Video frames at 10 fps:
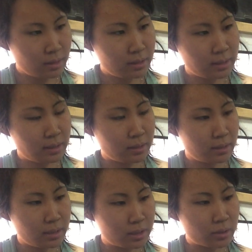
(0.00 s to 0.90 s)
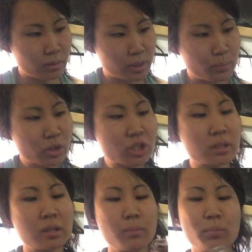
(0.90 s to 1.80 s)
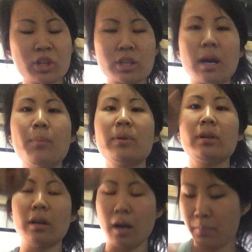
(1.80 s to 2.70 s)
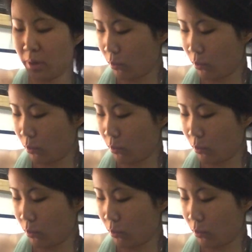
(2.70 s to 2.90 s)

See, he's pushing up and